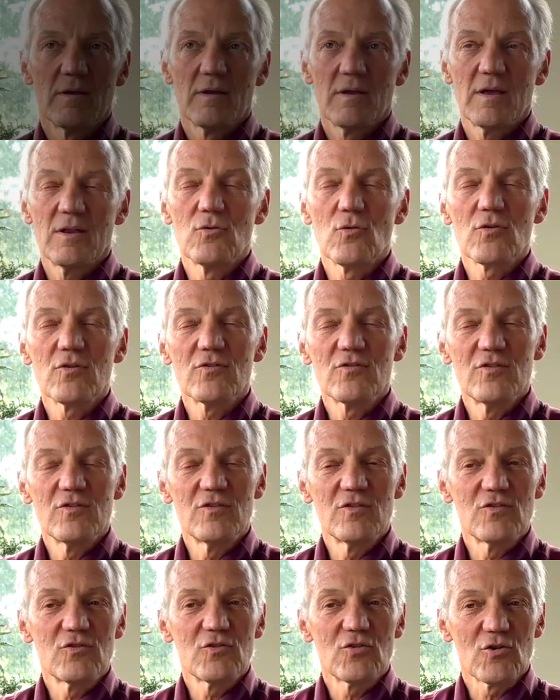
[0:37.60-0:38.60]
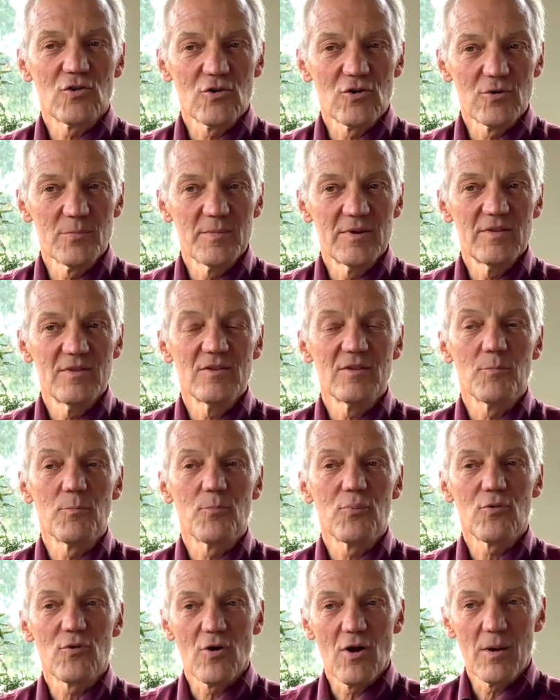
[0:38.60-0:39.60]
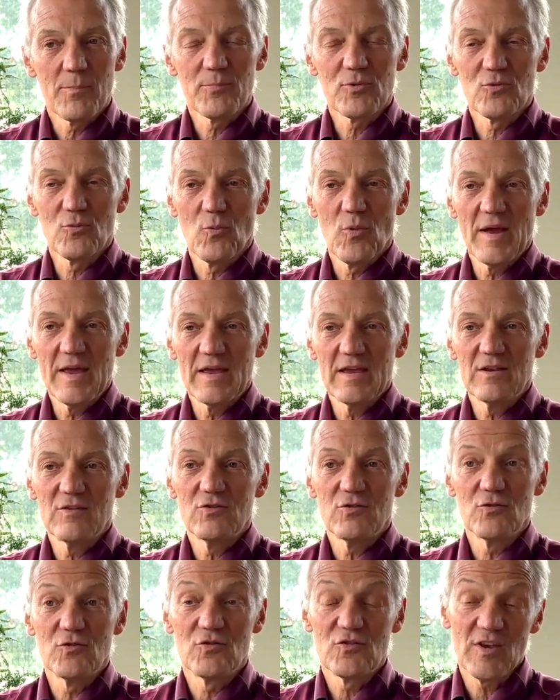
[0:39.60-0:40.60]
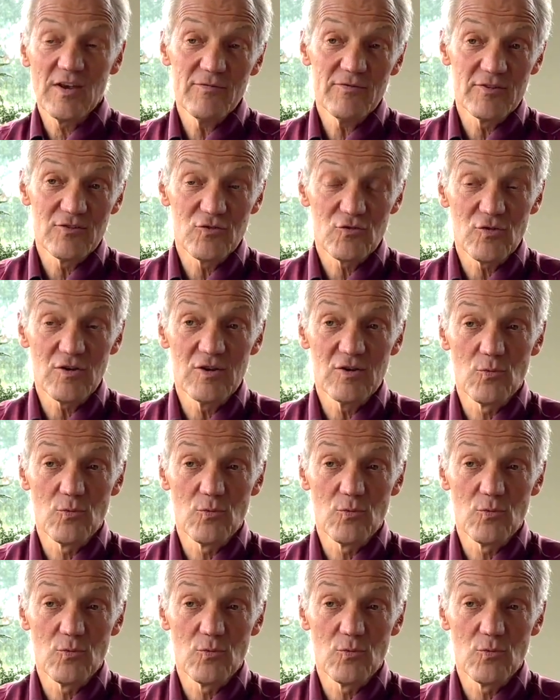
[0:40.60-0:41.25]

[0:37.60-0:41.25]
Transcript: In order to determine the proper way to safely treat your